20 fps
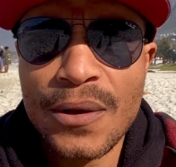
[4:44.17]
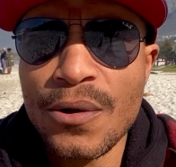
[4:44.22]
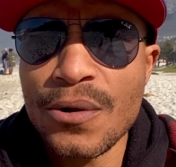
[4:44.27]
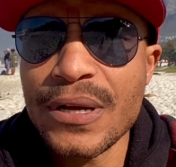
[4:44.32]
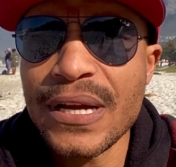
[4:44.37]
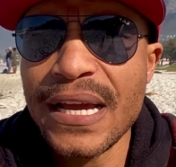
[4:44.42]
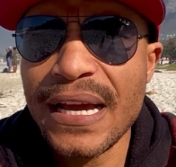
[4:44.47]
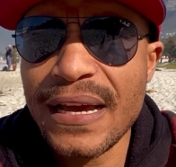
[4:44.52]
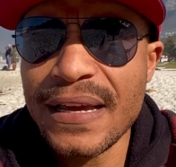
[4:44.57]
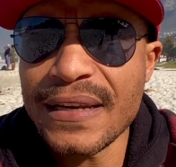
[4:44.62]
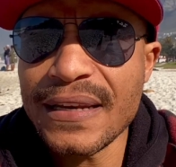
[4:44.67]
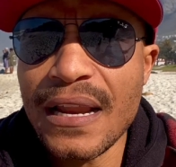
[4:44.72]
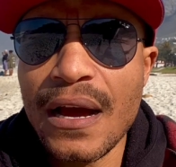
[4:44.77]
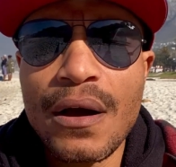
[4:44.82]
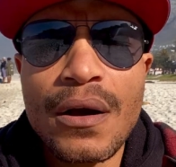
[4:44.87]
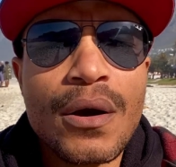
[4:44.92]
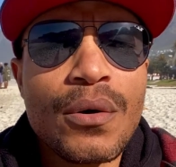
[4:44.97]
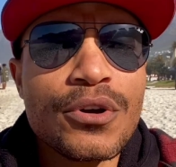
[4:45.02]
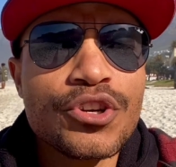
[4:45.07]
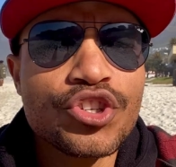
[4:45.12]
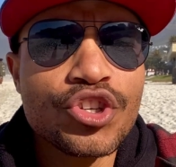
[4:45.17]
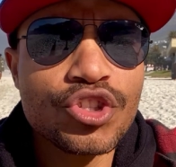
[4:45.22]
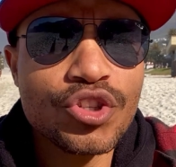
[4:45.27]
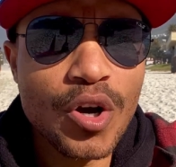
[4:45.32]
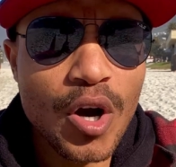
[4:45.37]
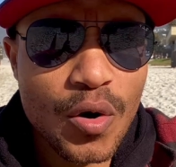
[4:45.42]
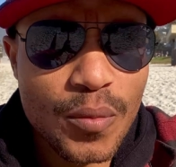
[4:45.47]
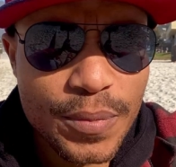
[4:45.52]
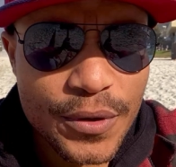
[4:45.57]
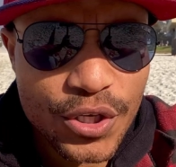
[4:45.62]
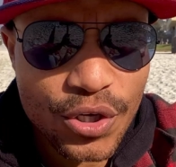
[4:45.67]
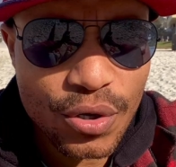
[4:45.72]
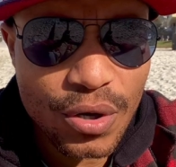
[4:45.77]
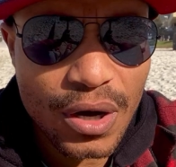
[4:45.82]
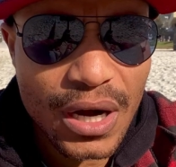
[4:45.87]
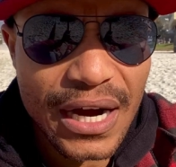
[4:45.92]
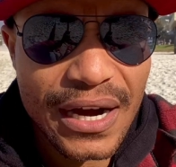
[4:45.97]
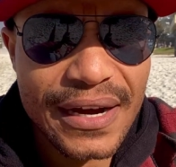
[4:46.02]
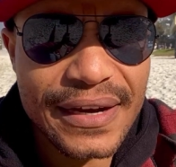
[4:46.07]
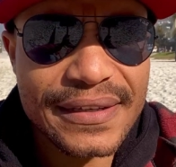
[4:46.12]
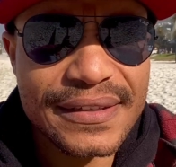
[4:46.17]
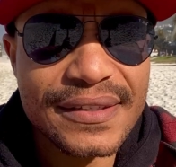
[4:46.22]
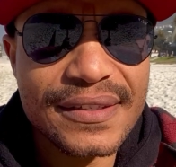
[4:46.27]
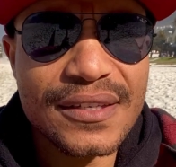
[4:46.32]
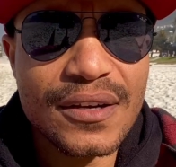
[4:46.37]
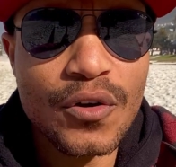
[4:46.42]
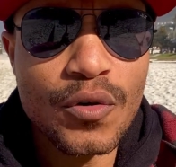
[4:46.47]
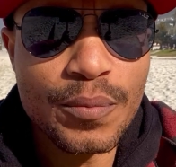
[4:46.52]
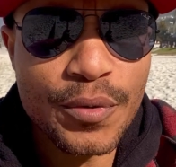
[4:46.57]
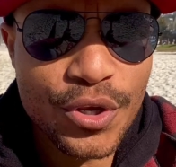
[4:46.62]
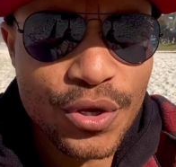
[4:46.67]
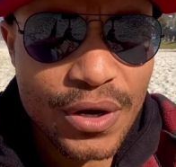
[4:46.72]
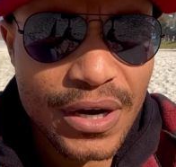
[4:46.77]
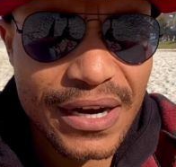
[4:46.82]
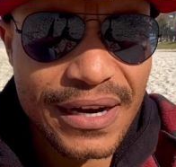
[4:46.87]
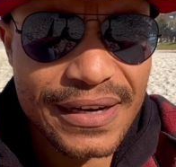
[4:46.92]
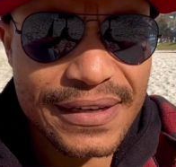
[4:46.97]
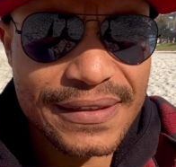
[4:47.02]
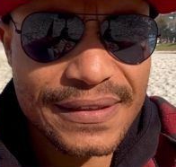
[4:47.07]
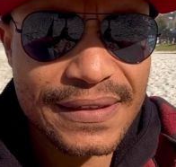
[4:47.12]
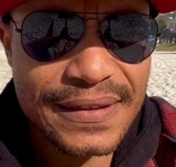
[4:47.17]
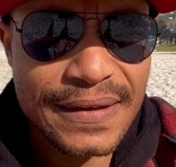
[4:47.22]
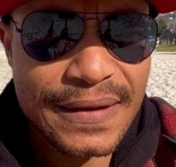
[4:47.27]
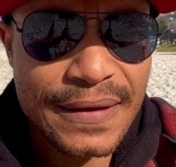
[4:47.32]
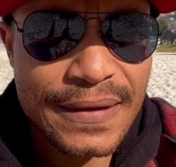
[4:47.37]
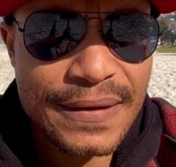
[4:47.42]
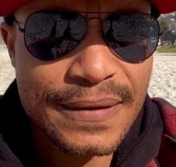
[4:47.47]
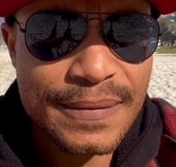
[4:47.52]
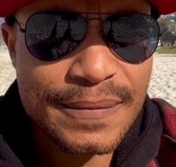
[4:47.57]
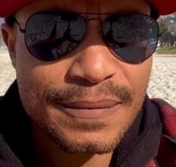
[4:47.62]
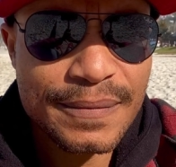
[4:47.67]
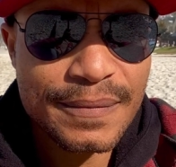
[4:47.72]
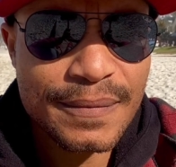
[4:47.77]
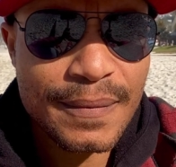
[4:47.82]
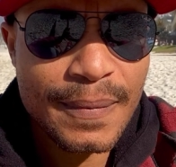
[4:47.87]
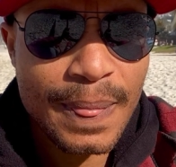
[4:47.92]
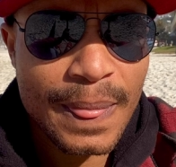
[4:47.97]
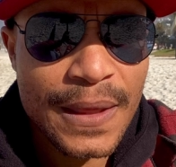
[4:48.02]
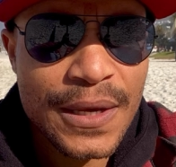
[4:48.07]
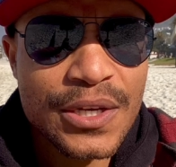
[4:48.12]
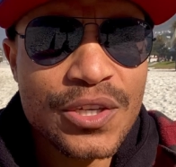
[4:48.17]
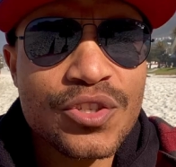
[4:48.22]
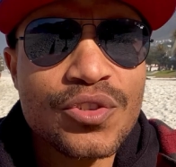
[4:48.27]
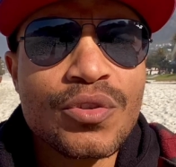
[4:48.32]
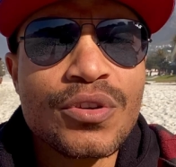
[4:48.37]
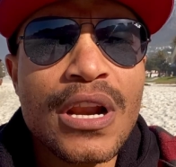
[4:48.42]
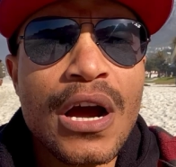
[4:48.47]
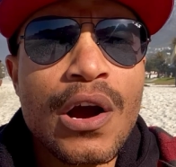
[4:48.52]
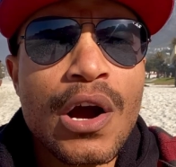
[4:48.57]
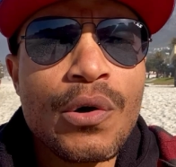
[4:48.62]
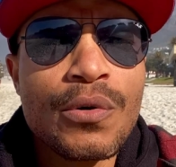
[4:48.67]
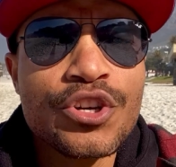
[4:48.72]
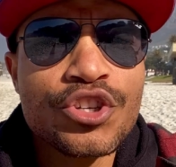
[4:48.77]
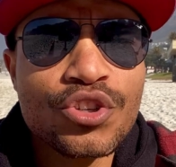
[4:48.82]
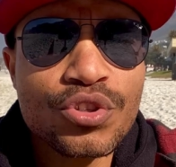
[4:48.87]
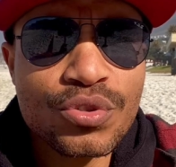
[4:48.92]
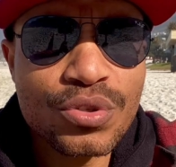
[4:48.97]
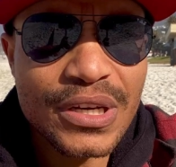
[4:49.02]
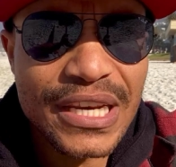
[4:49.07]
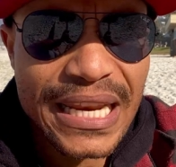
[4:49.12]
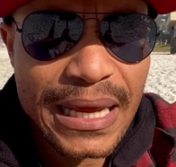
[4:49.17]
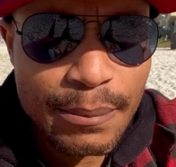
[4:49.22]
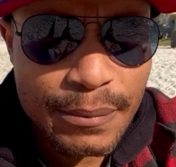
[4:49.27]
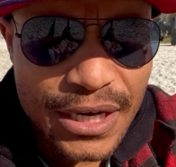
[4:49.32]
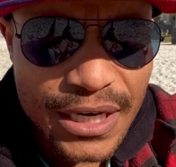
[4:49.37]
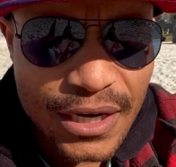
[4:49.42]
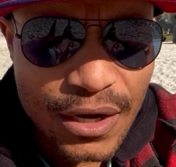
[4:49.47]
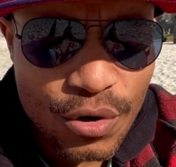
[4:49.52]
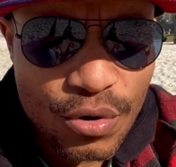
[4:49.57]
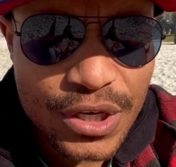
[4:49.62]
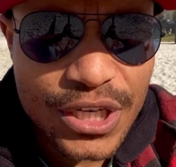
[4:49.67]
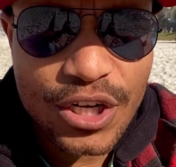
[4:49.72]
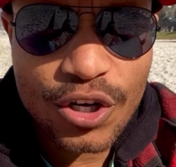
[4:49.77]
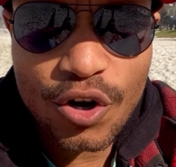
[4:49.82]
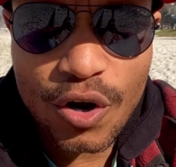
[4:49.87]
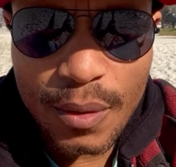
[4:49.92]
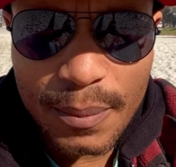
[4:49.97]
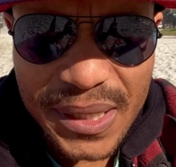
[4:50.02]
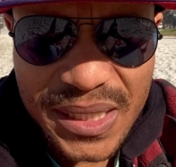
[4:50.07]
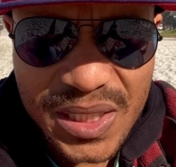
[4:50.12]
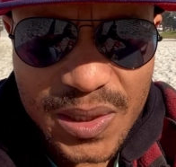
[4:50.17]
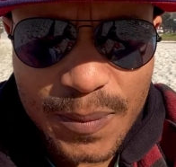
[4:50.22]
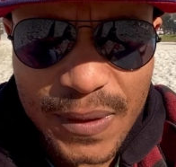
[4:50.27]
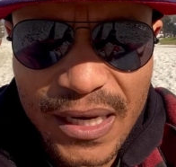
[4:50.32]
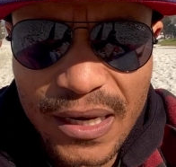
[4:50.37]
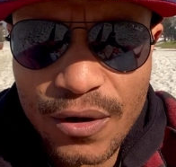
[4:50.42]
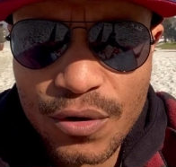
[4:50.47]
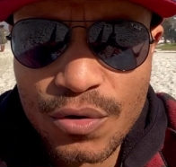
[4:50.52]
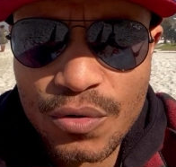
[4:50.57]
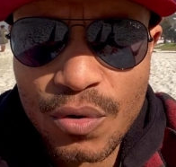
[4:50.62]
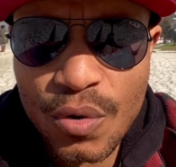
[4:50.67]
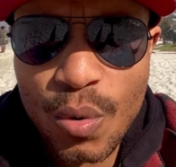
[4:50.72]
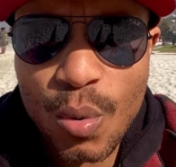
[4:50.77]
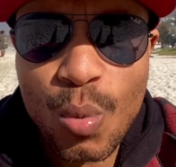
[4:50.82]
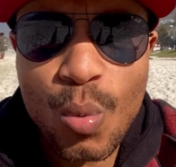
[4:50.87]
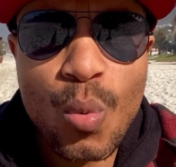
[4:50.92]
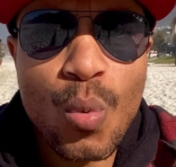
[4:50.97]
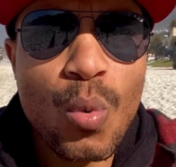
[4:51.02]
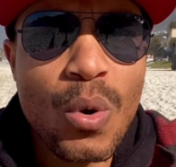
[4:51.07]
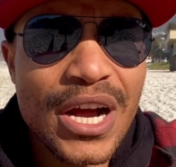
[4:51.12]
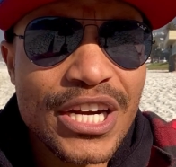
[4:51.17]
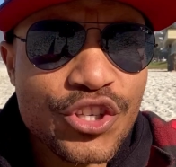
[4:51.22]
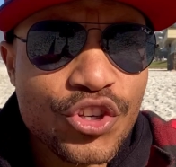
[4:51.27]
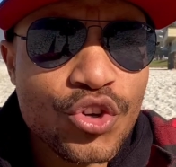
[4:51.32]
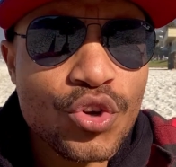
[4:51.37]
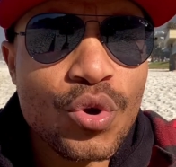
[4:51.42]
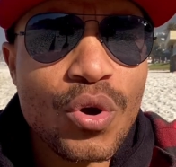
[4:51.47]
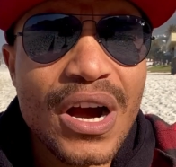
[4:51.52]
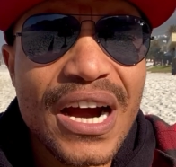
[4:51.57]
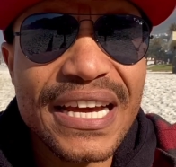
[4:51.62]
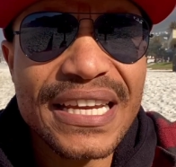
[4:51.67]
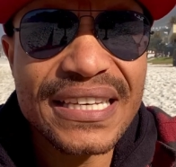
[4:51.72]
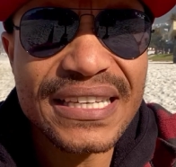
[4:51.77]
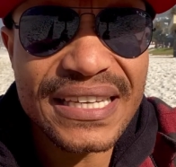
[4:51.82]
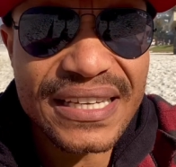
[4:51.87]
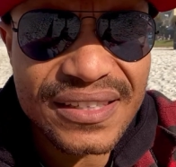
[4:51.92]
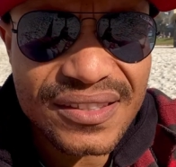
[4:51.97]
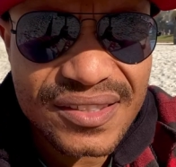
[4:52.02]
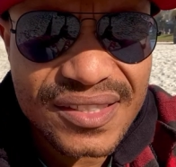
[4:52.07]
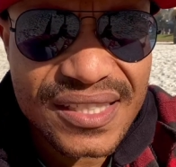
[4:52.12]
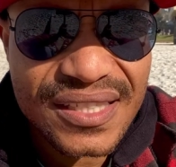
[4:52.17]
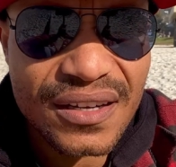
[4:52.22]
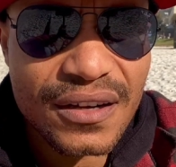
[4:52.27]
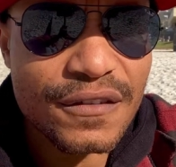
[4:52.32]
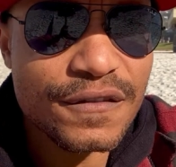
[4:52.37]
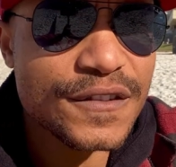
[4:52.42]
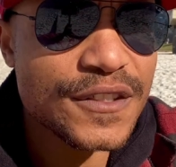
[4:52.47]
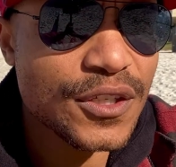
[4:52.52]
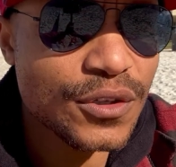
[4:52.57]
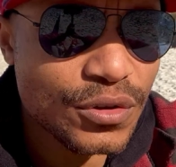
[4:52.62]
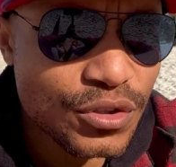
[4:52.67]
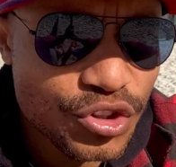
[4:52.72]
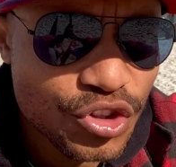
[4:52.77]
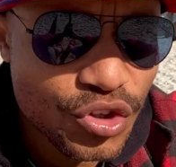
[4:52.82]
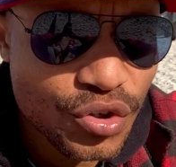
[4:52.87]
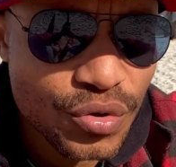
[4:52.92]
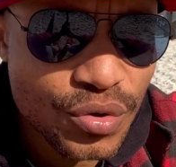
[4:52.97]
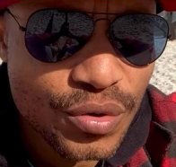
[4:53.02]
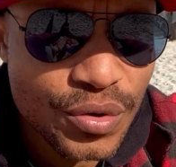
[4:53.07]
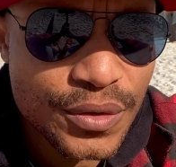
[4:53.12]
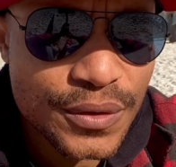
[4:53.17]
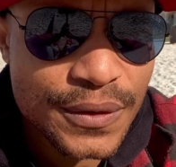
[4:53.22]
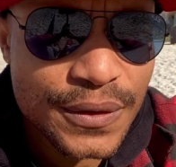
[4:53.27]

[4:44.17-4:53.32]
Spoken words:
Okay, now I want you to open your eyes. Open your eyes. So now I want you to let me know in the comments below what your ideal self told you